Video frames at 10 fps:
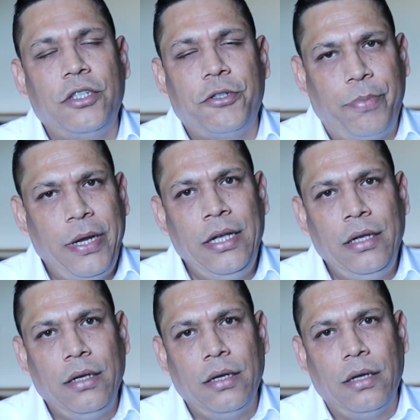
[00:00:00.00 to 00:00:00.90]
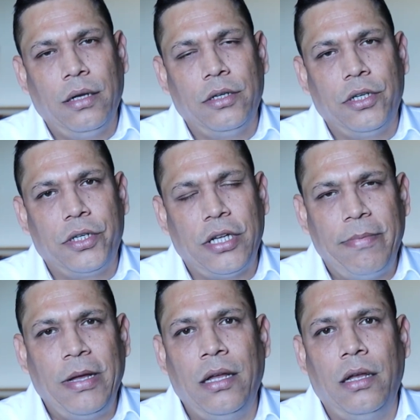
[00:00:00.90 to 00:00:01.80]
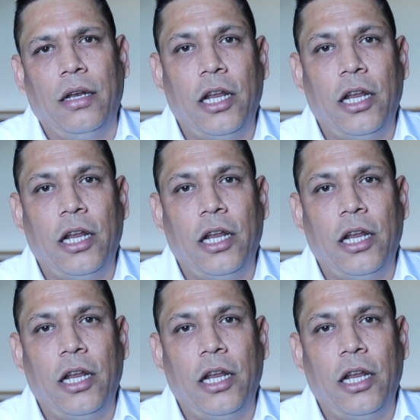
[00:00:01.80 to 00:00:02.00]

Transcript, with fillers: spring, summer.